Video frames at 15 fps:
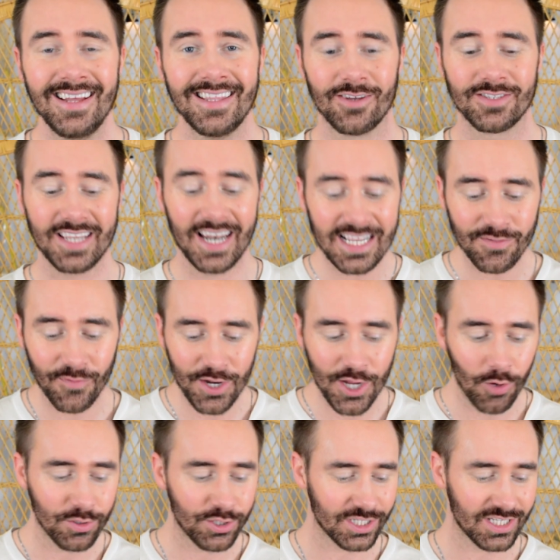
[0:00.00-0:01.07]
Now today's
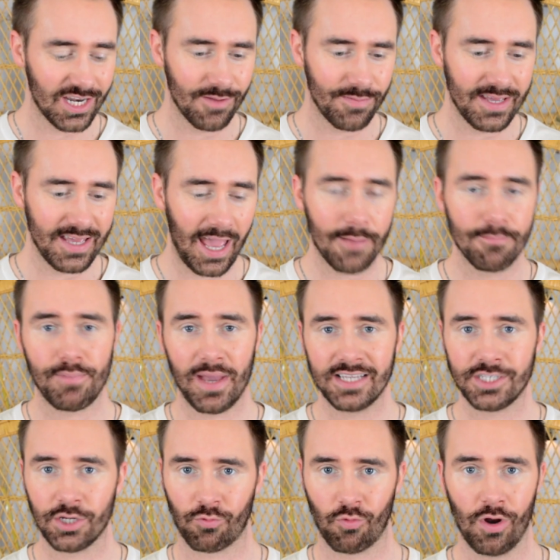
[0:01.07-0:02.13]
video is just gonna be a
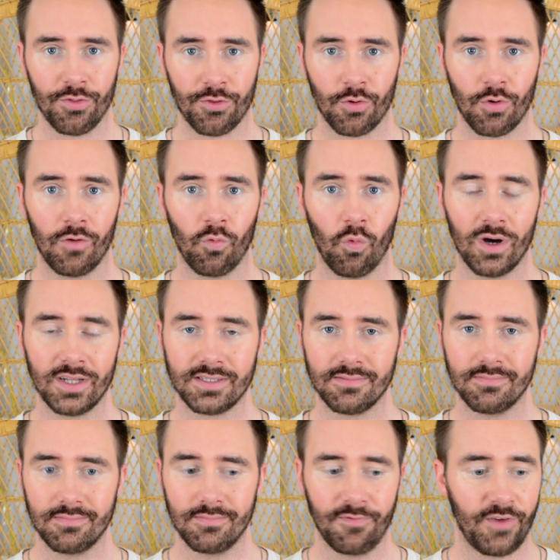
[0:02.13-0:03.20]
basic run through of what
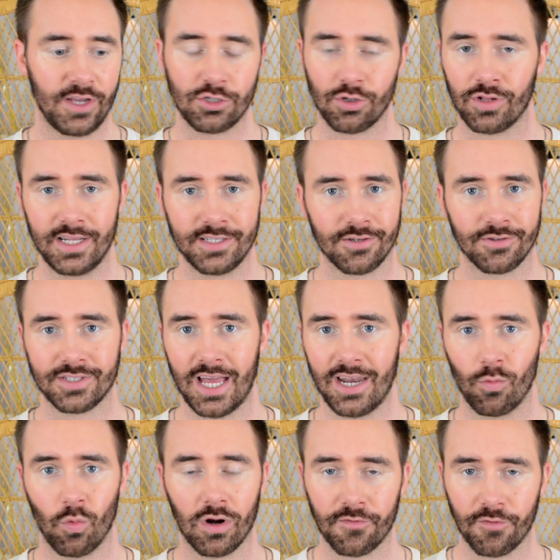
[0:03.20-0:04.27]
facial cleansers kind
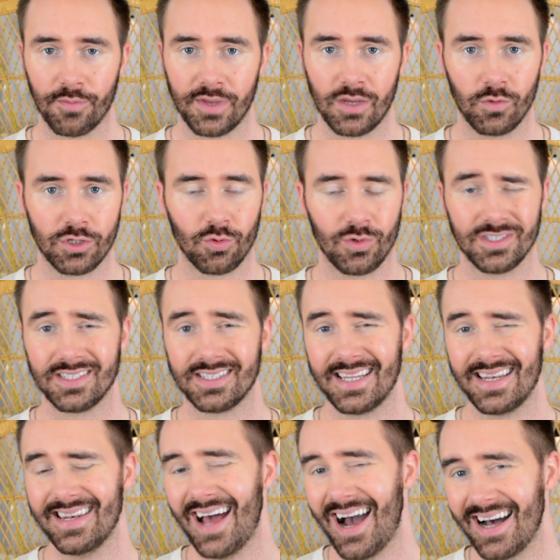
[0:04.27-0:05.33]
of worked for me and which ones
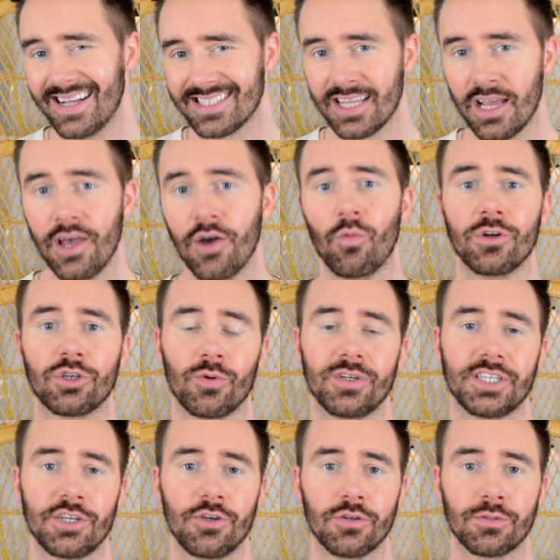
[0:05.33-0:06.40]
did not, which
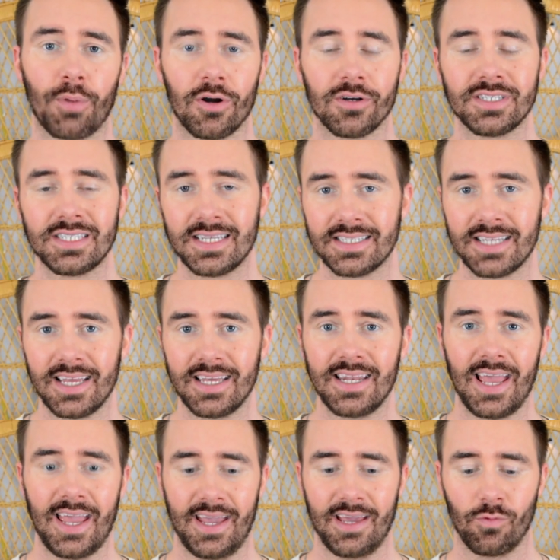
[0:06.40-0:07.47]
ones I use per season,
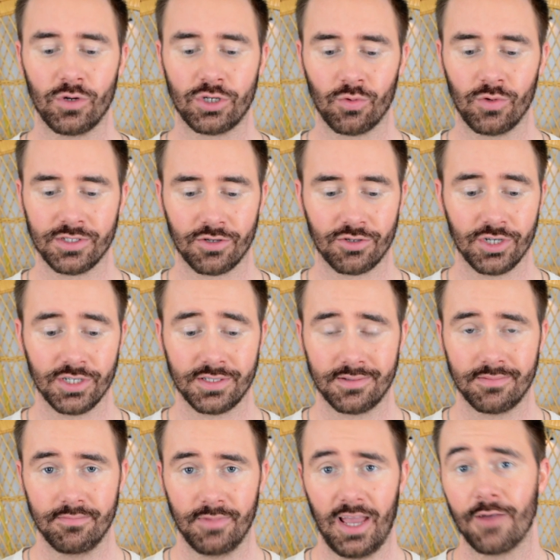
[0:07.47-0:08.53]
and which ones are
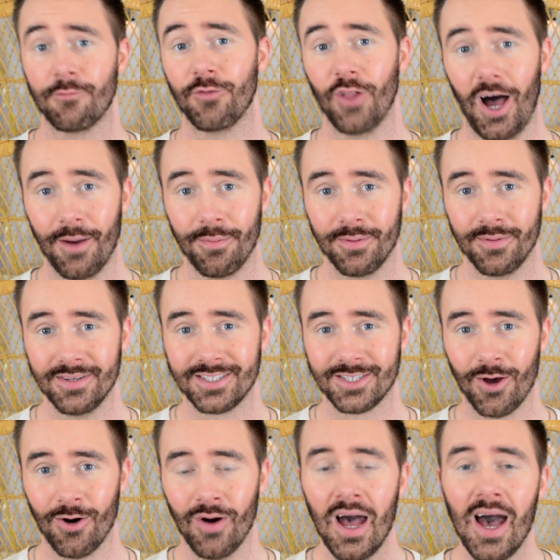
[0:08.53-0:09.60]
just a flop
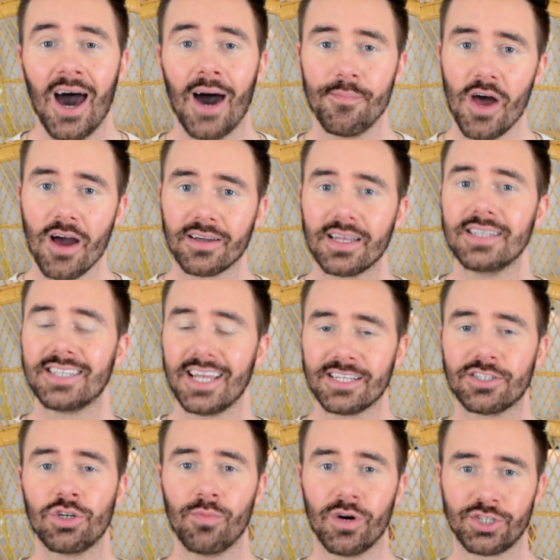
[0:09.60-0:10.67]
so I'm not going to
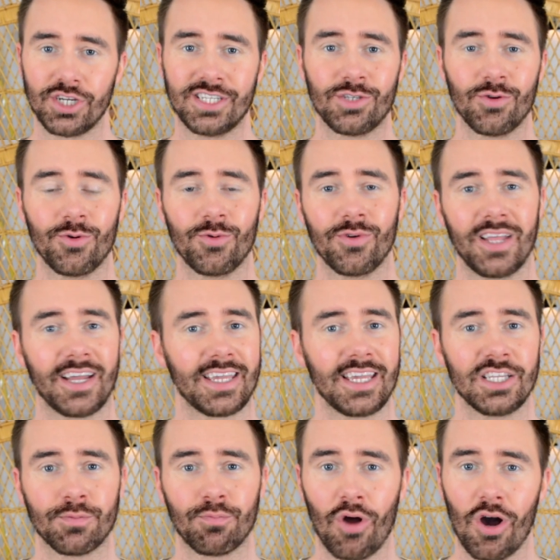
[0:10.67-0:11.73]
dig too much into like
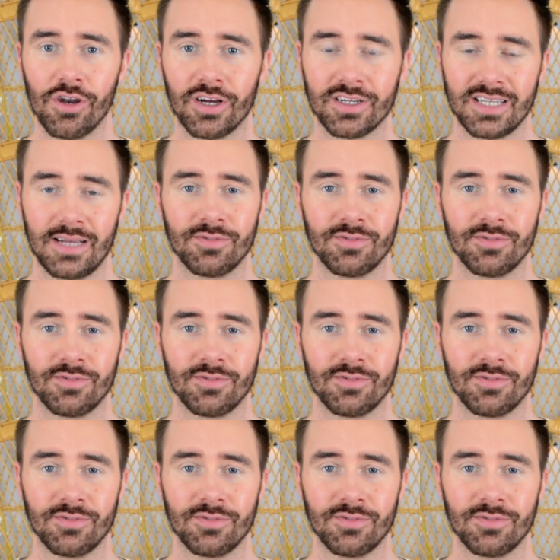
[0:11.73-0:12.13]
each product.